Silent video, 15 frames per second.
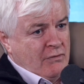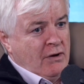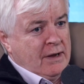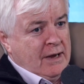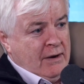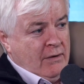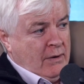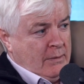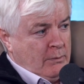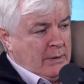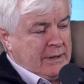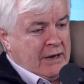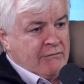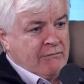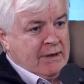wrong here. And
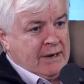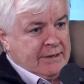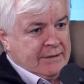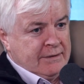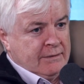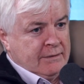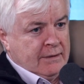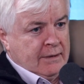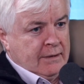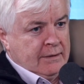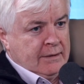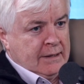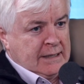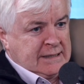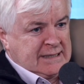when they raided the,
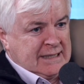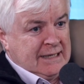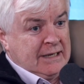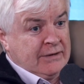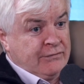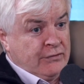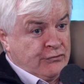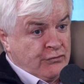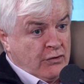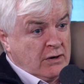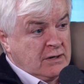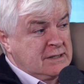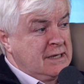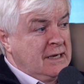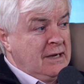the, his clinic for
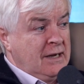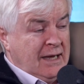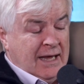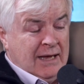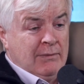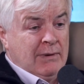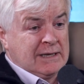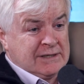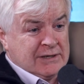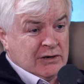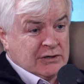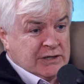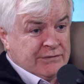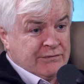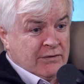drugs, he went
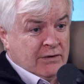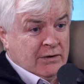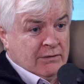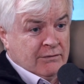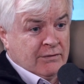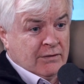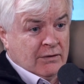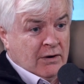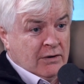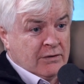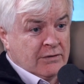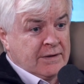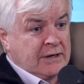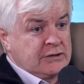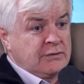searching for for
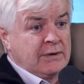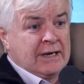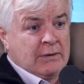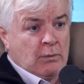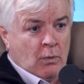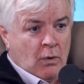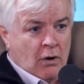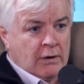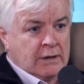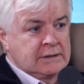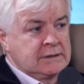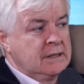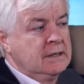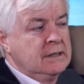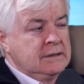other things, or he had a
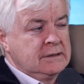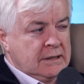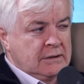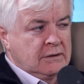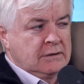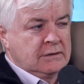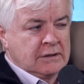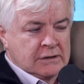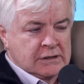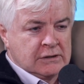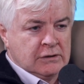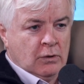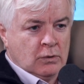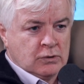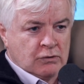warrant to,
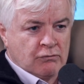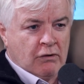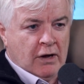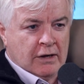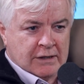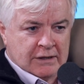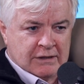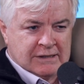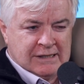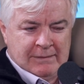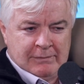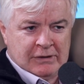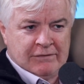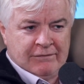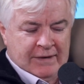to around to see
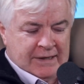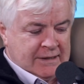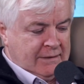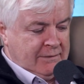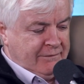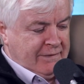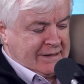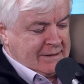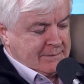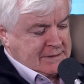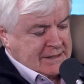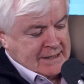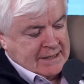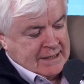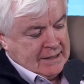about the, vic the
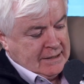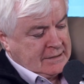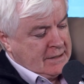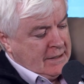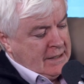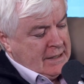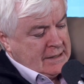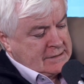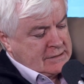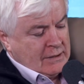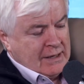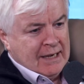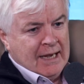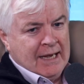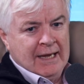victims he killed.
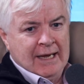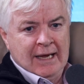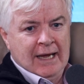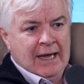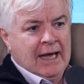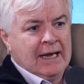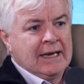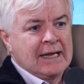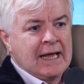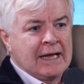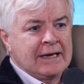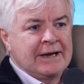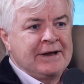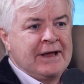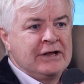So eh, and it
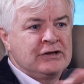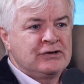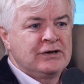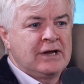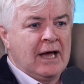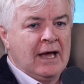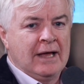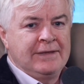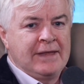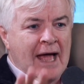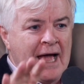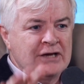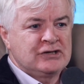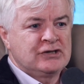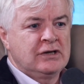had an interna- a
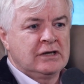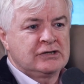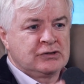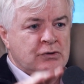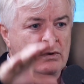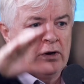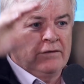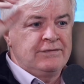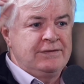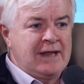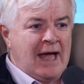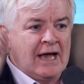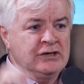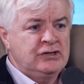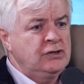national a story of
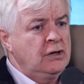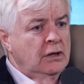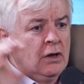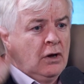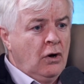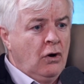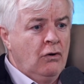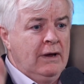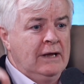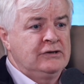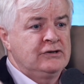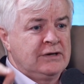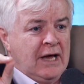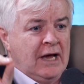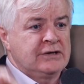national or
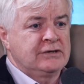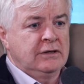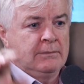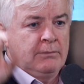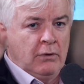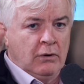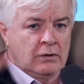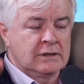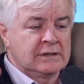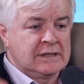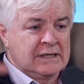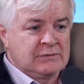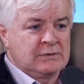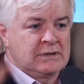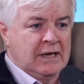international importance.
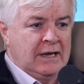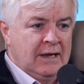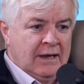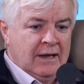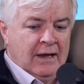This was a